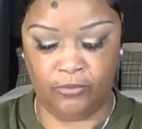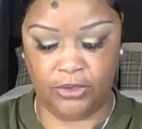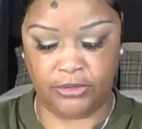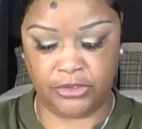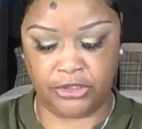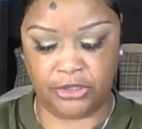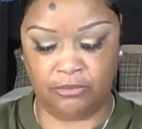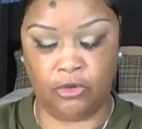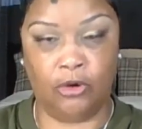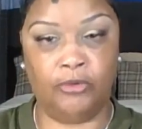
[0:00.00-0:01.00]
with
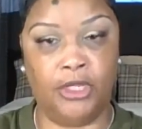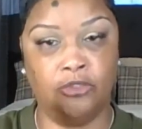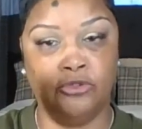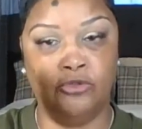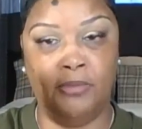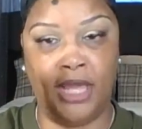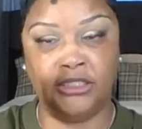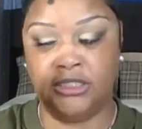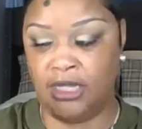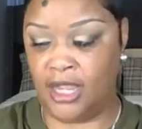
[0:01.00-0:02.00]
some L'Oreal True
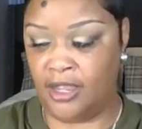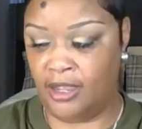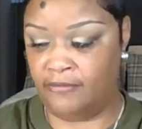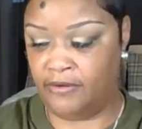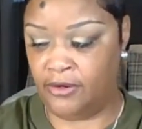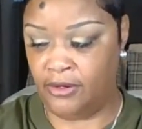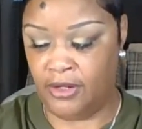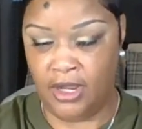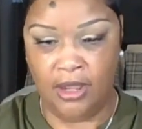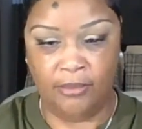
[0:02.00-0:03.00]
Match that I have here,
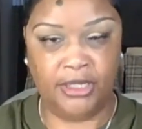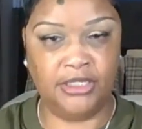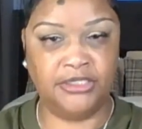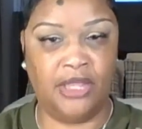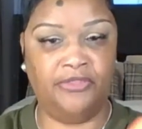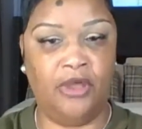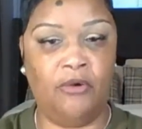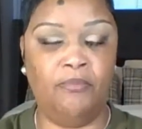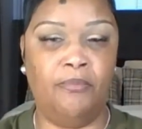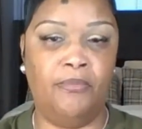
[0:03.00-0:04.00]
because I
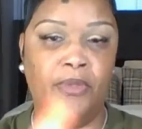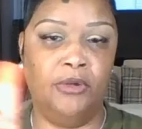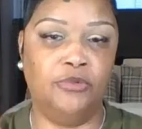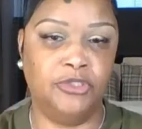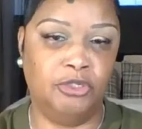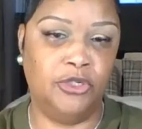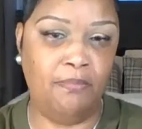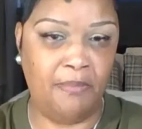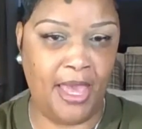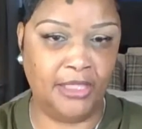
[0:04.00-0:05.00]
thought it was a
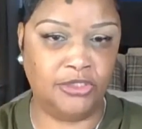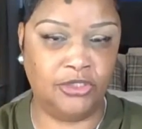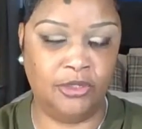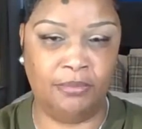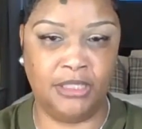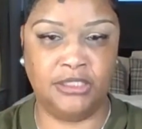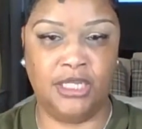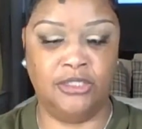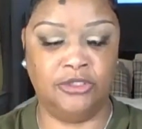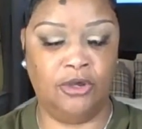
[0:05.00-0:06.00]
good match to my
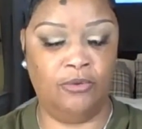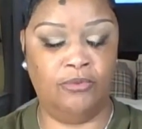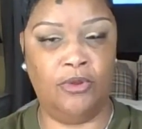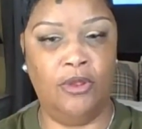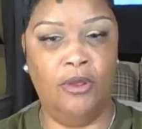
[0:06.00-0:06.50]
skin tone,